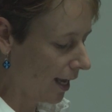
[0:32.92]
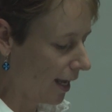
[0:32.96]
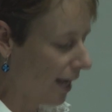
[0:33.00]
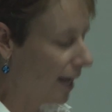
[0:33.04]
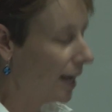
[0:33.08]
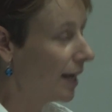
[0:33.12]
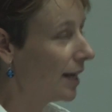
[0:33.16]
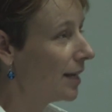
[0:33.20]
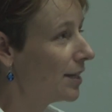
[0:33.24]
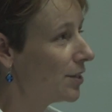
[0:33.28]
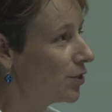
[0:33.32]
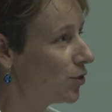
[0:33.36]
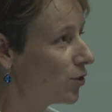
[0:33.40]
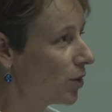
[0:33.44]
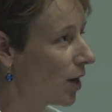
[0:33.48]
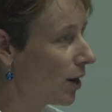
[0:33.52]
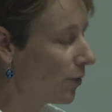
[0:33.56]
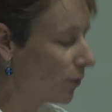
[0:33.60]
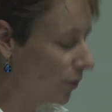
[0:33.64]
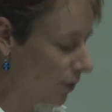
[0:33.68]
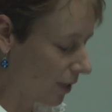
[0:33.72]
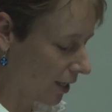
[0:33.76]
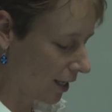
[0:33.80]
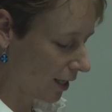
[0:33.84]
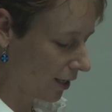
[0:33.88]
He's
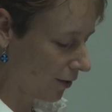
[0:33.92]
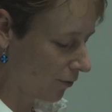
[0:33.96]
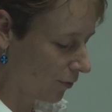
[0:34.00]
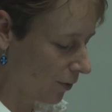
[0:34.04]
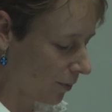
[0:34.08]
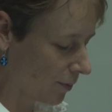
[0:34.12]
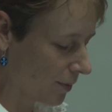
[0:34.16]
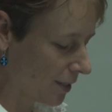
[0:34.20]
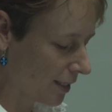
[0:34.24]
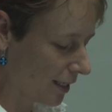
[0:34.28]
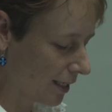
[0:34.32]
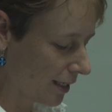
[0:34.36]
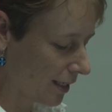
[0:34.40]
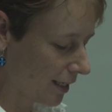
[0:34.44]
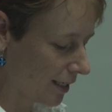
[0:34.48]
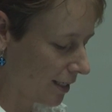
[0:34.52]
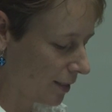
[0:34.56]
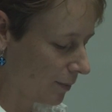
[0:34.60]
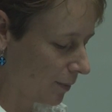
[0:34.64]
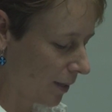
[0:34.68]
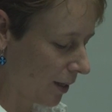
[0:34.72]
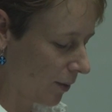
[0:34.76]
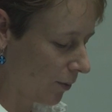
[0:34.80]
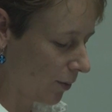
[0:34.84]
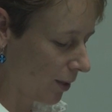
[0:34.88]
travelled here from Sydney to
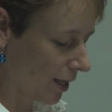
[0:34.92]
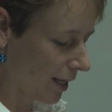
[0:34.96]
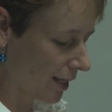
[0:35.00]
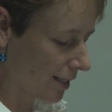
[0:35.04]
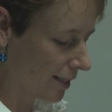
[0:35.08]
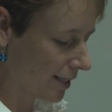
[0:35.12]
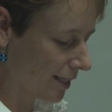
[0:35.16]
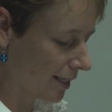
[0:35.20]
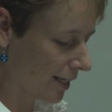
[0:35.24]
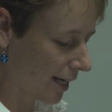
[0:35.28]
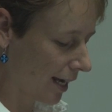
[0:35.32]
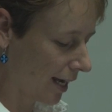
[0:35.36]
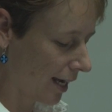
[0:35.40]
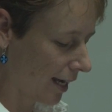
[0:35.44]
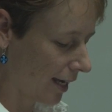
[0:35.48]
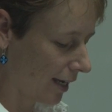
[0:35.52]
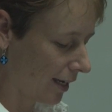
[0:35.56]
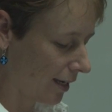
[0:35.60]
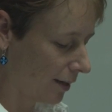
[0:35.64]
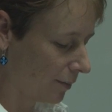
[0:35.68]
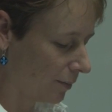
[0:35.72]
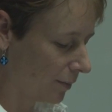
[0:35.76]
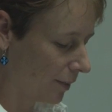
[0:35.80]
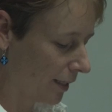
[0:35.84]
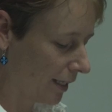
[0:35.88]
be with us
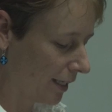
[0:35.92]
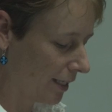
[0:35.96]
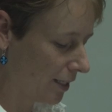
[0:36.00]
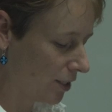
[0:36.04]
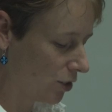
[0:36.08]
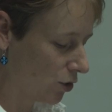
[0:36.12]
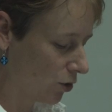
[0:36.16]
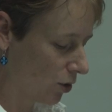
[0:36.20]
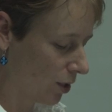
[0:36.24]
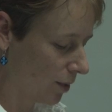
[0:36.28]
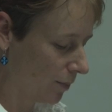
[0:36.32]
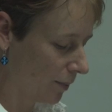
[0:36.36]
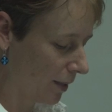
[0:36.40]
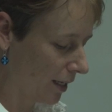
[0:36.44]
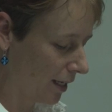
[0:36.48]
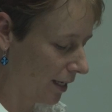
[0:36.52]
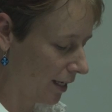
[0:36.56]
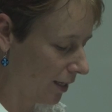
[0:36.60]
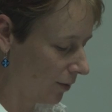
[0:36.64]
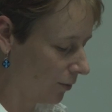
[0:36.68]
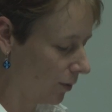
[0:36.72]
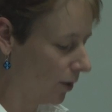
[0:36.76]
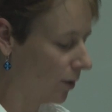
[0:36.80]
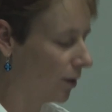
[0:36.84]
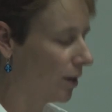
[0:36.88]
today. Please join me in
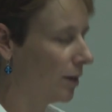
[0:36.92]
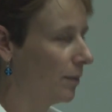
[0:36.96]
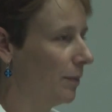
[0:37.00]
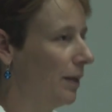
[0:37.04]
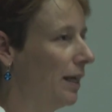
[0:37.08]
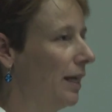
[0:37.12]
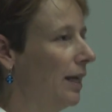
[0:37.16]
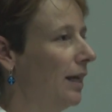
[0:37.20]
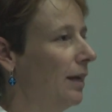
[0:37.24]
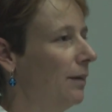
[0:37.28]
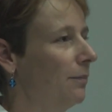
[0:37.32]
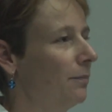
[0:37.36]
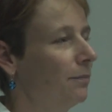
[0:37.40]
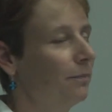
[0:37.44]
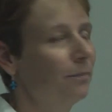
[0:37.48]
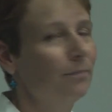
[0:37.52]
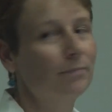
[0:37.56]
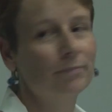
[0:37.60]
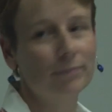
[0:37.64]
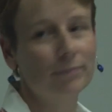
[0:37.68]
welcoming him.